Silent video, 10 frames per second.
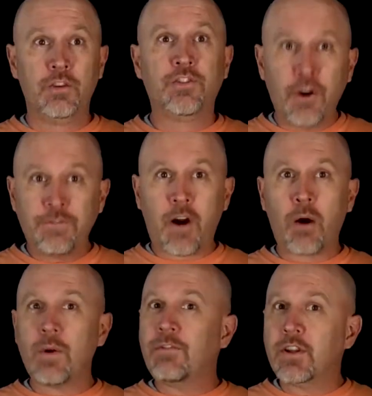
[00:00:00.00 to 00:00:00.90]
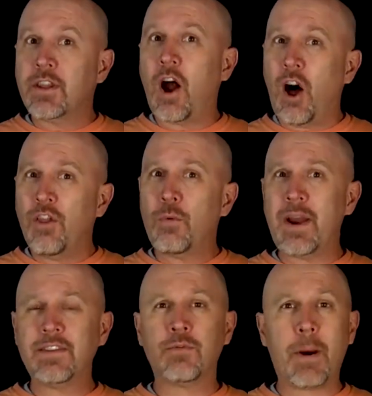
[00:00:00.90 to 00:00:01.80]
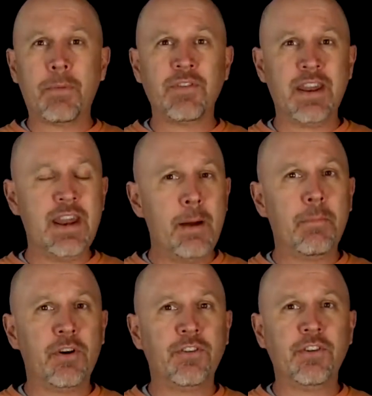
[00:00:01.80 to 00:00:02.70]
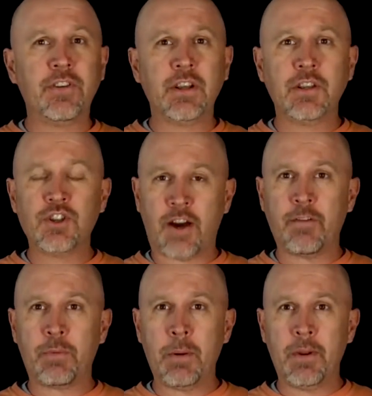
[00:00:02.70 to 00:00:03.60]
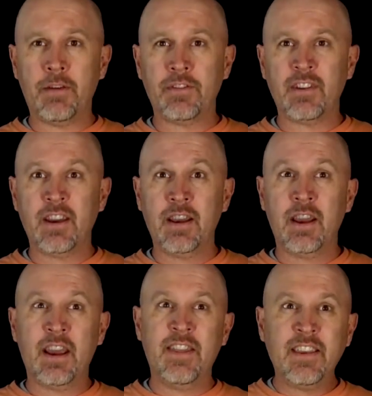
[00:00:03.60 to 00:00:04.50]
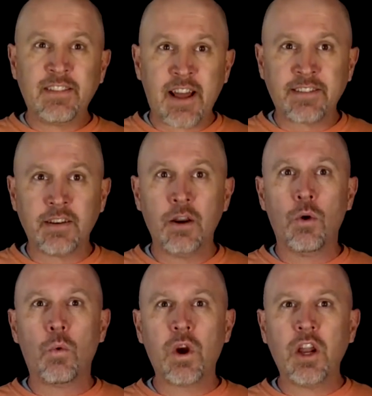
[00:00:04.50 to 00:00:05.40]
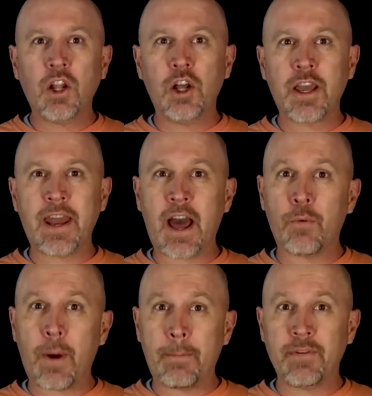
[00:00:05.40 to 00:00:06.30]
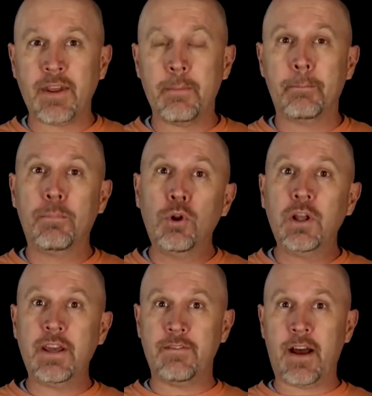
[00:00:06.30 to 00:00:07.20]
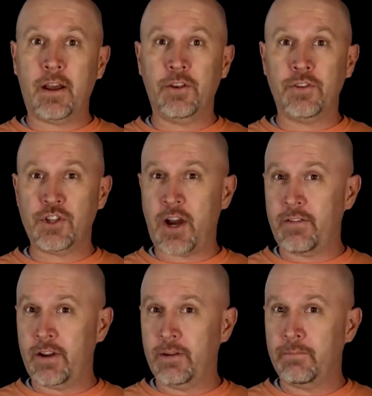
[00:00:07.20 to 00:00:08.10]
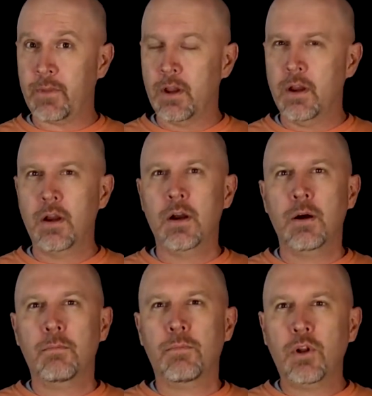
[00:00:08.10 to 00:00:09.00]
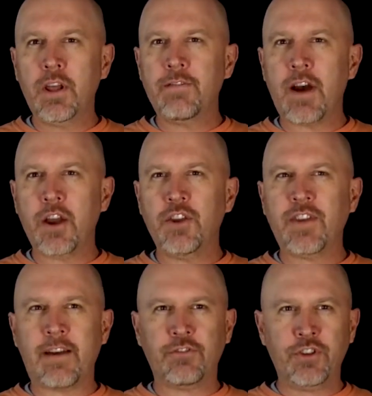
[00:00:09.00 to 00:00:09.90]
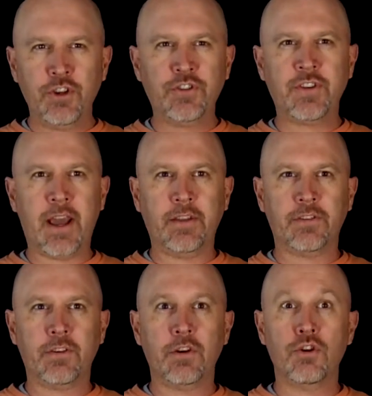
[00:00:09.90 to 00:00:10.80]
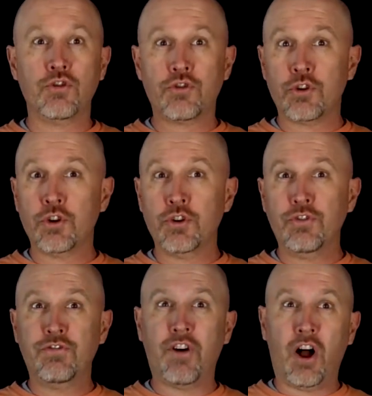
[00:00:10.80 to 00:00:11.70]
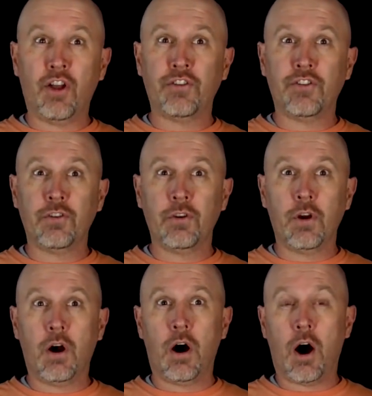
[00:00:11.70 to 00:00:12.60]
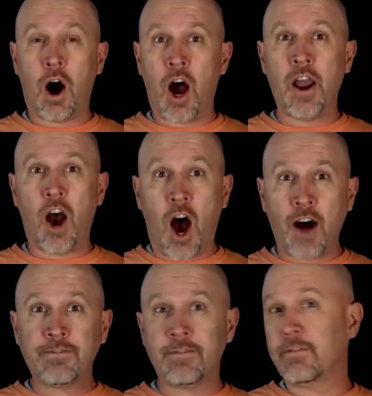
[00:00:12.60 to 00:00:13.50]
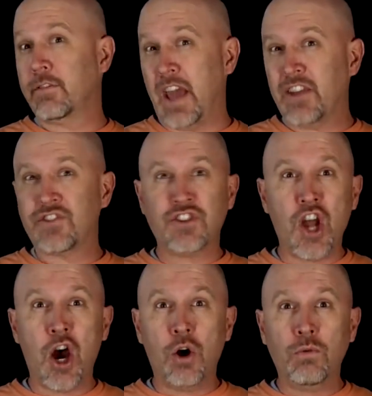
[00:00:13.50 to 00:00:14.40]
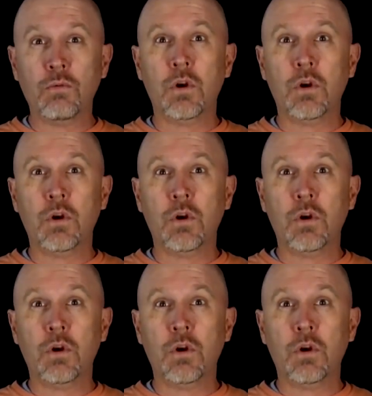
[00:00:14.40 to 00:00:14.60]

So far, we've looked at all the ways to represent numbers using Java primitives. In this lesson, we're going to look at how to represent Boolean values in Java. Boolean values have two states, true, false, on, off, yes, no.